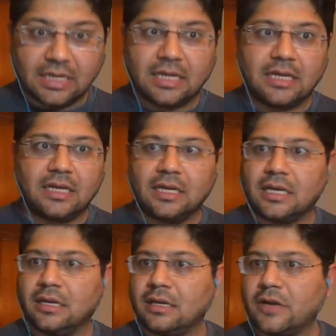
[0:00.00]
Uh,
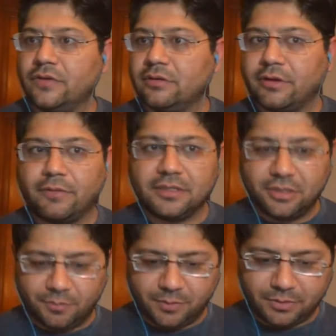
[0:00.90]
uh, I will request
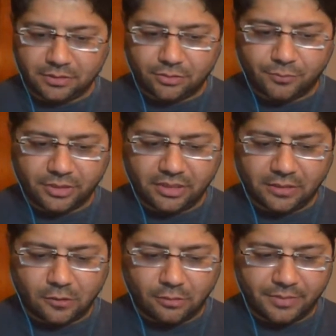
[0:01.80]
you people to put in the
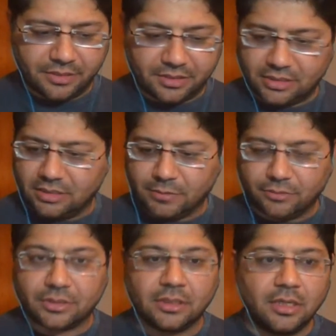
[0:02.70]
comments
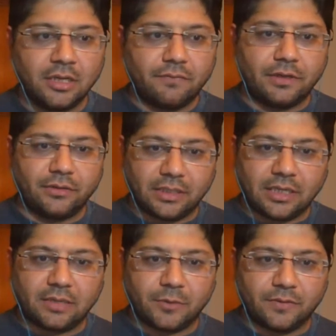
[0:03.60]
about what do you
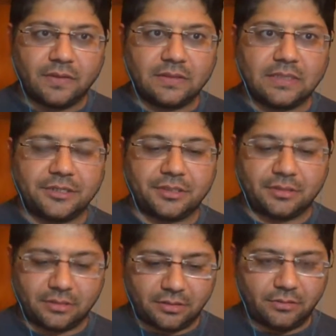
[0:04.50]
think about this session,
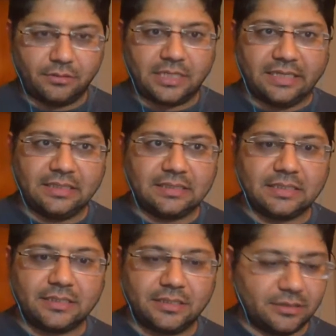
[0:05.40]
and do you like these
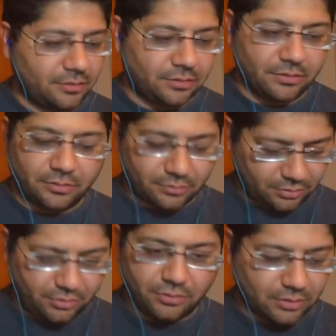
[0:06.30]
sessions, do you,
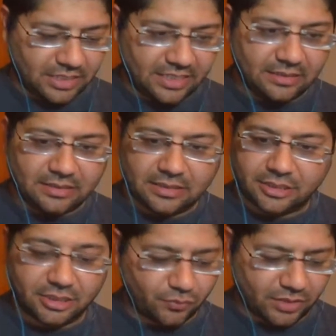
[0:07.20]
you don't like these
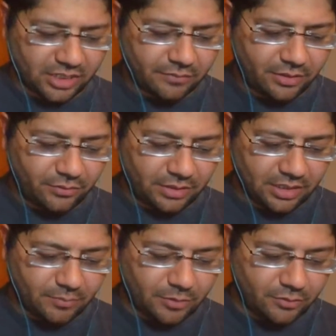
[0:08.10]
sessions, whatever you think
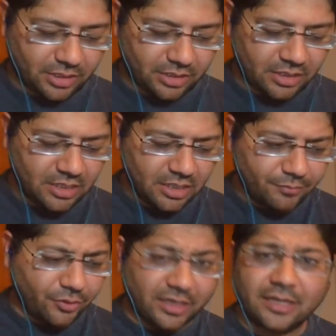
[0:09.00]
about it,
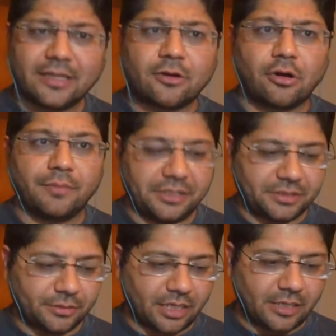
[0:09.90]
put it in the comments,
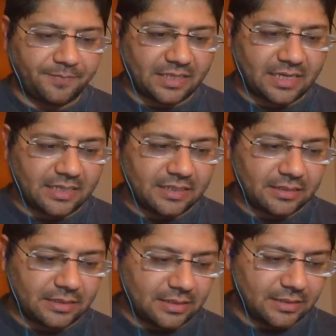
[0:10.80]
okay? And
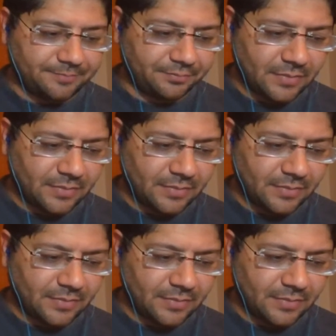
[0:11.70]
uh,